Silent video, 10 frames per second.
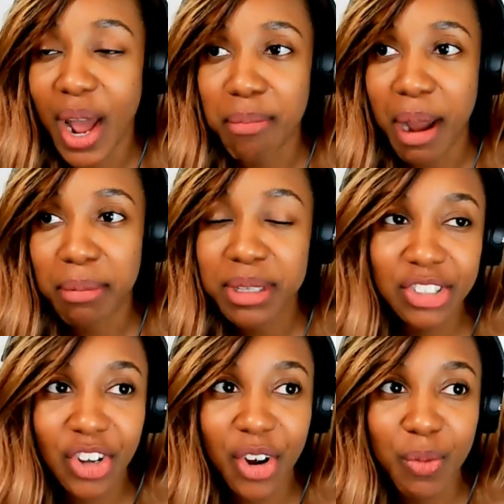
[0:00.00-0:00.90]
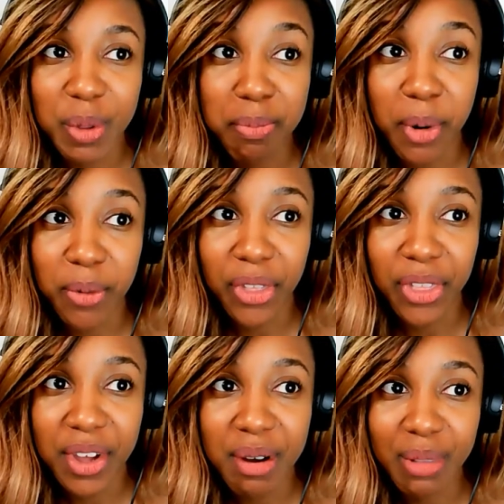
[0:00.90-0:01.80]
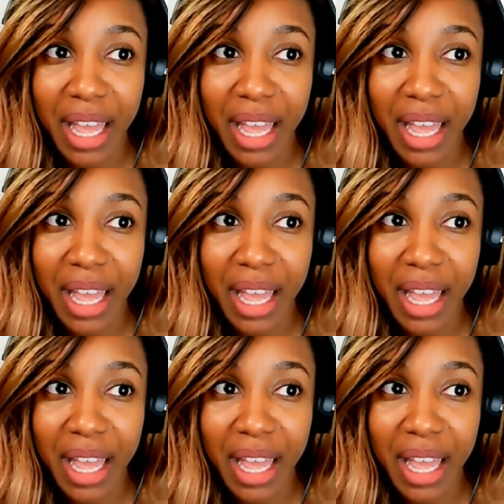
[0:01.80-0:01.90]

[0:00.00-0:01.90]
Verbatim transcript: I probably started with both of them,